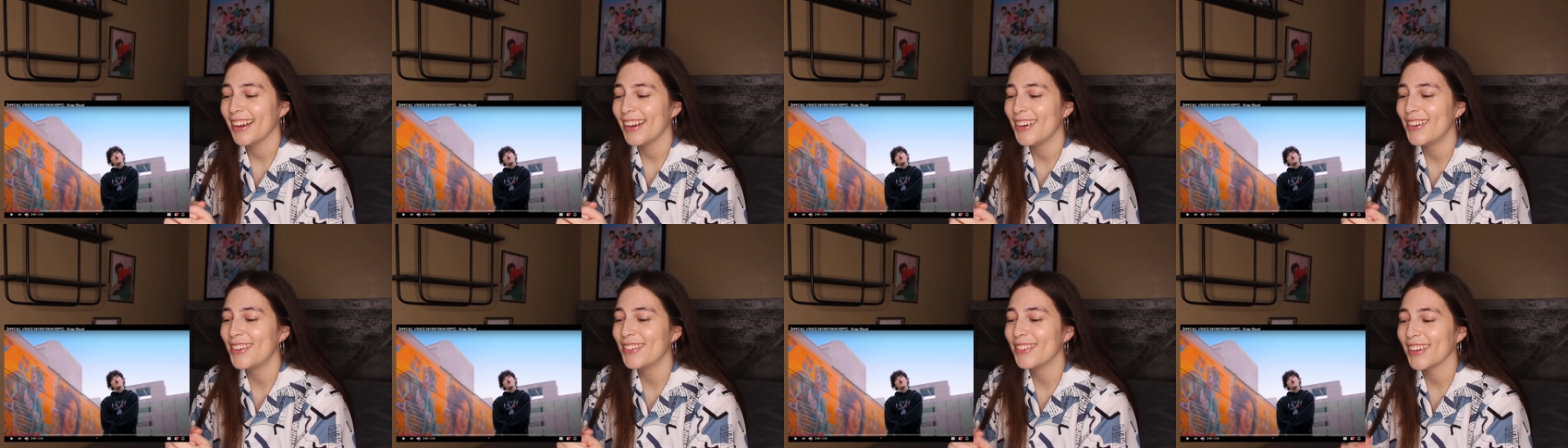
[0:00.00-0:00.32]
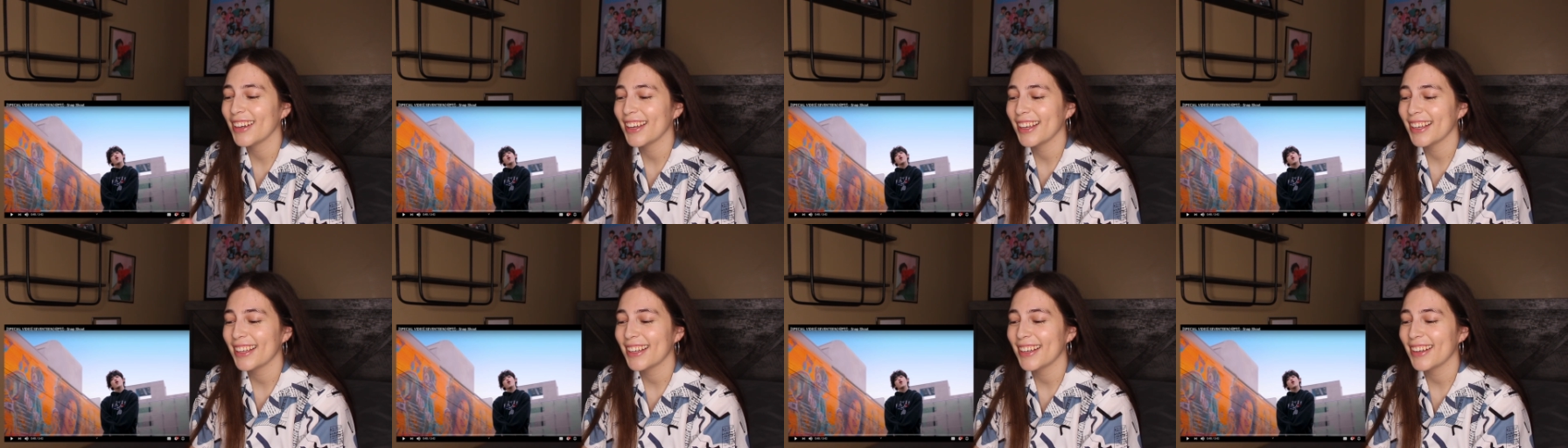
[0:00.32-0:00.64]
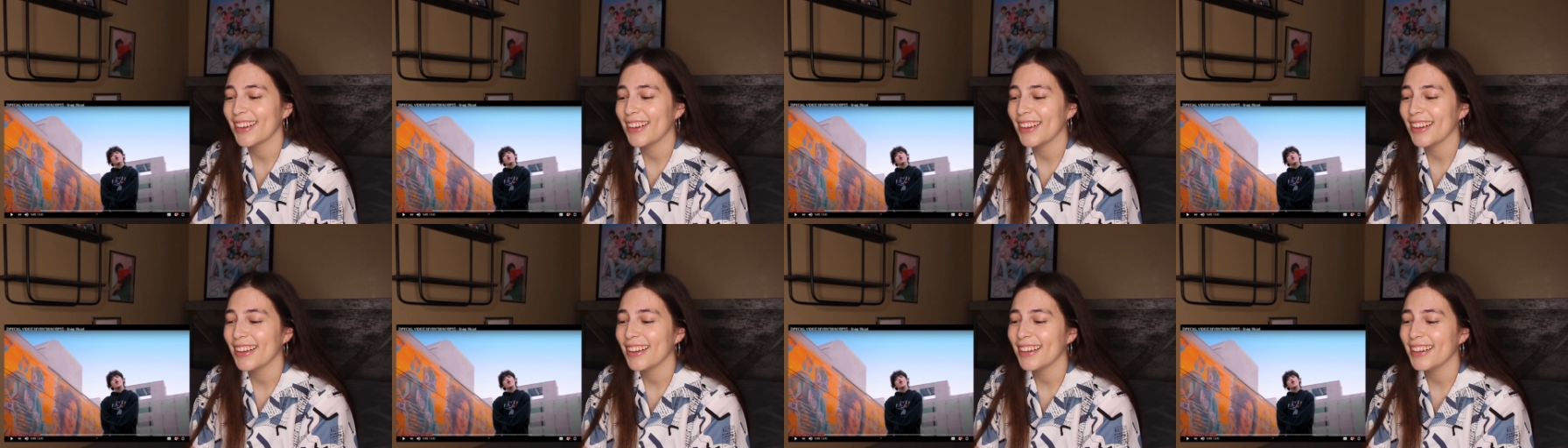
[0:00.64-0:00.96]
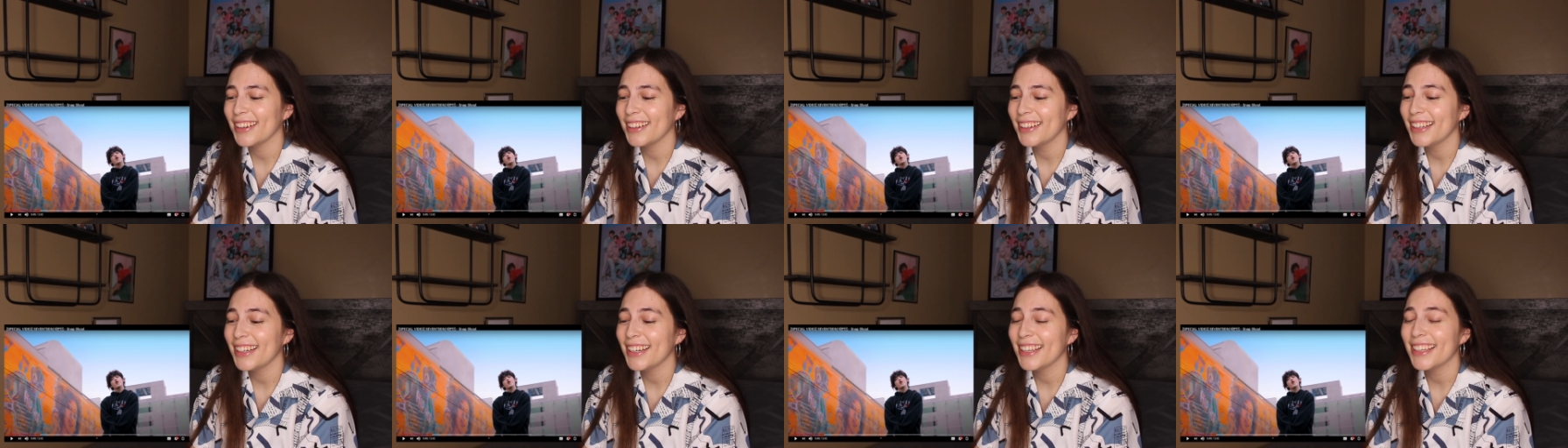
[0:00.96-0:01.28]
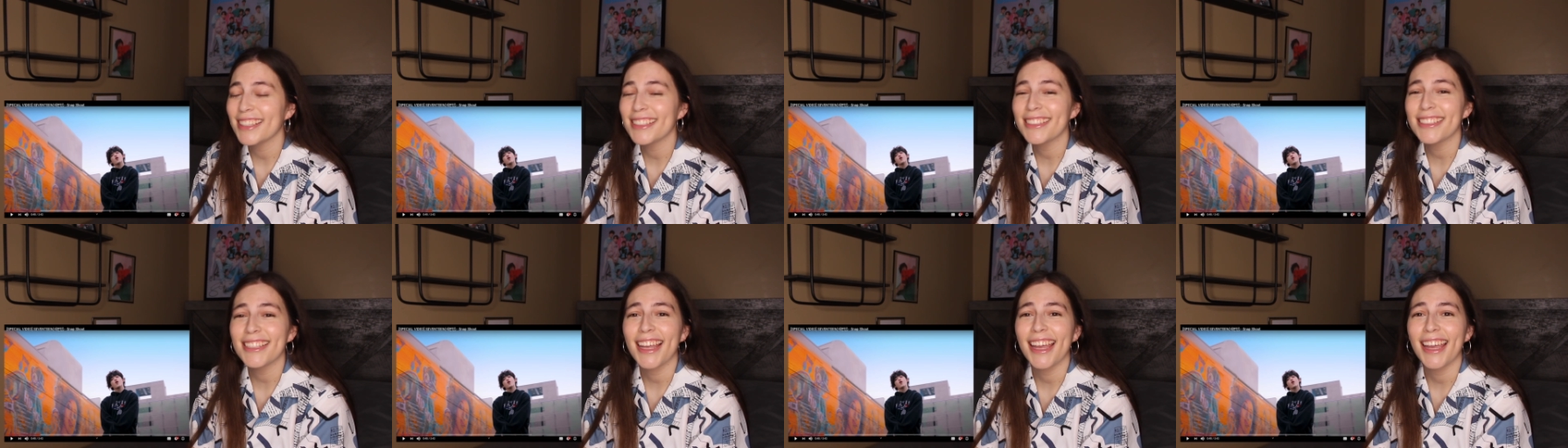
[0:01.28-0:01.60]
Oh, my God,
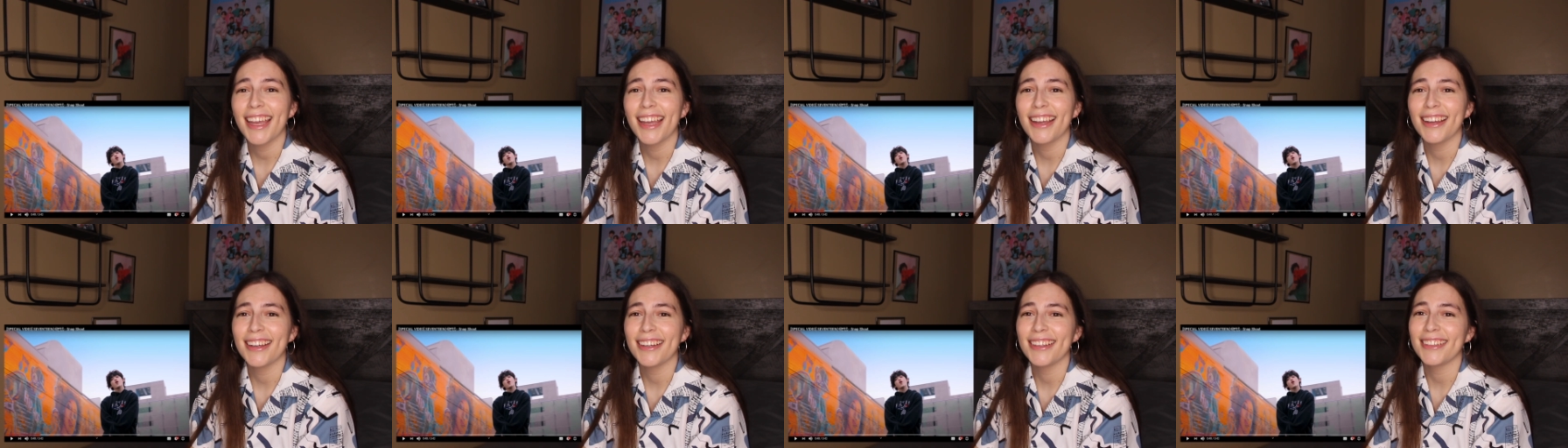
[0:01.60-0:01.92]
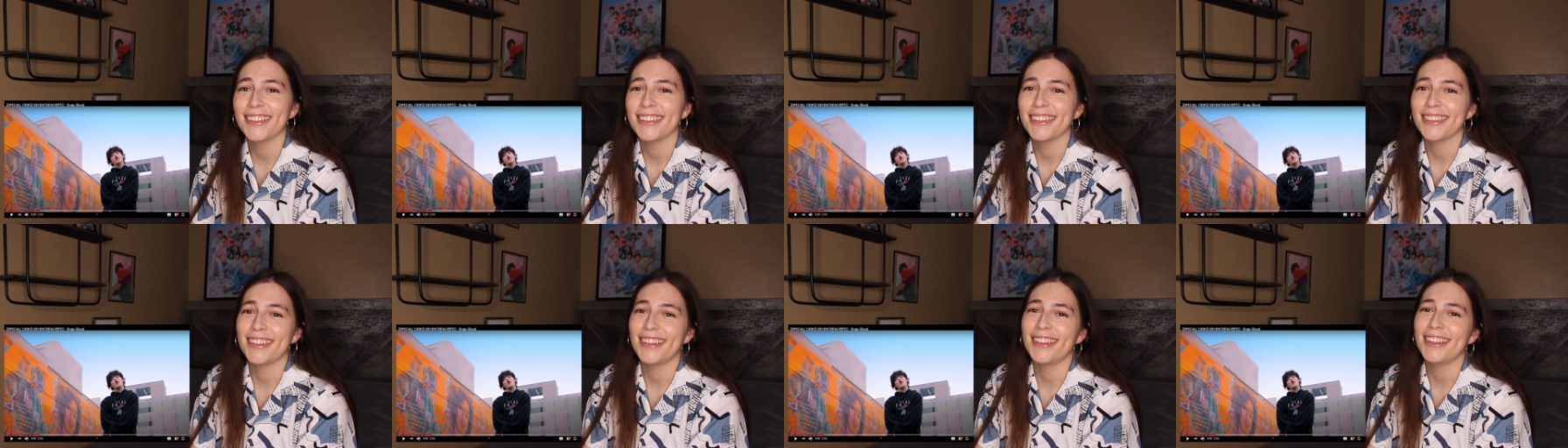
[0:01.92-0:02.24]
his hair.